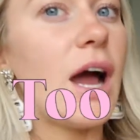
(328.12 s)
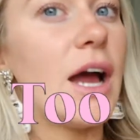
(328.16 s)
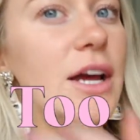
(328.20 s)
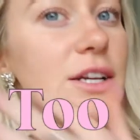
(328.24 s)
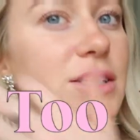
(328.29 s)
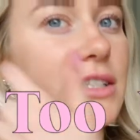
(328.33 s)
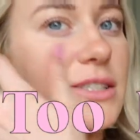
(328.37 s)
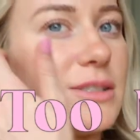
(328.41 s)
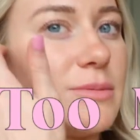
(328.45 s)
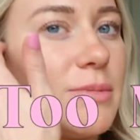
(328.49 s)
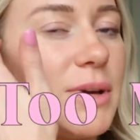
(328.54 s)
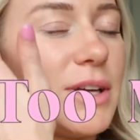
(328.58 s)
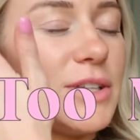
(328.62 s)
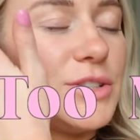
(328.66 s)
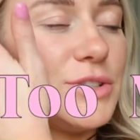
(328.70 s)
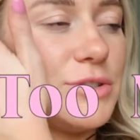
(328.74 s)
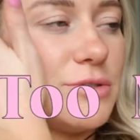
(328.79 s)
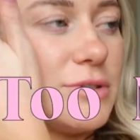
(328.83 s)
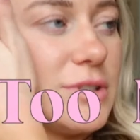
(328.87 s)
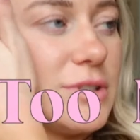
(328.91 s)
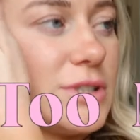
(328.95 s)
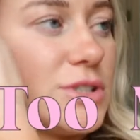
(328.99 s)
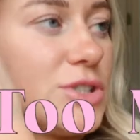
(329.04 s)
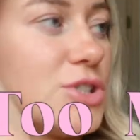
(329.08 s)
I just made
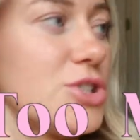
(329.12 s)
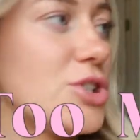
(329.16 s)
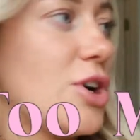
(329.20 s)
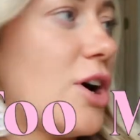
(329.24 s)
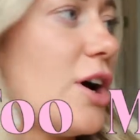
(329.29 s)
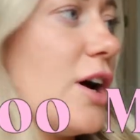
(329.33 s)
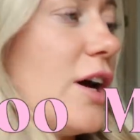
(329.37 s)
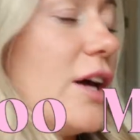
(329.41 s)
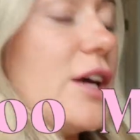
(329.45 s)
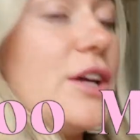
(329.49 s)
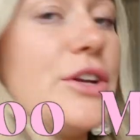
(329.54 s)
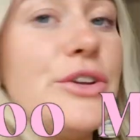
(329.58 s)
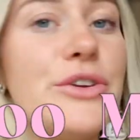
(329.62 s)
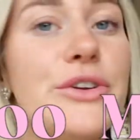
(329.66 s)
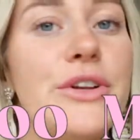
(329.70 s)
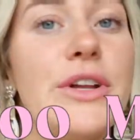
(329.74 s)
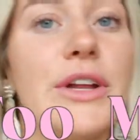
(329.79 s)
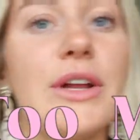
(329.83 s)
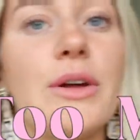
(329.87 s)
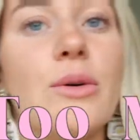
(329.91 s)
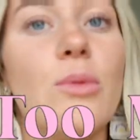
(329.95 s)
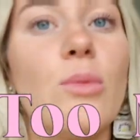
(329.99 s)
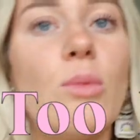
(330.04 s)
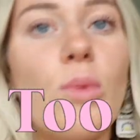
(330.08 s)
you a shot and you
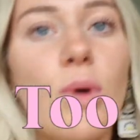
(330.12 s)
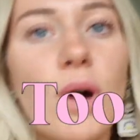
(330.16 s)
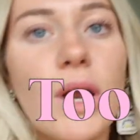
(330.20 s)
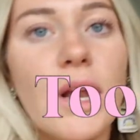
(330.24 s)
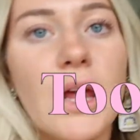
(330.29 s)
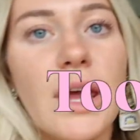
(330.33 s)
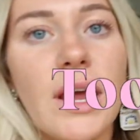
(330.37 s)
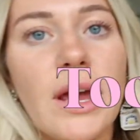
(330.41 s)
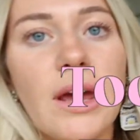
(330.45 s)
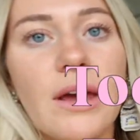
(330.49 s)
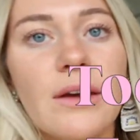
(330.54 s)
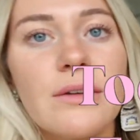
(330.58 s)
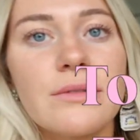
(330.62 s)
didn't I want it.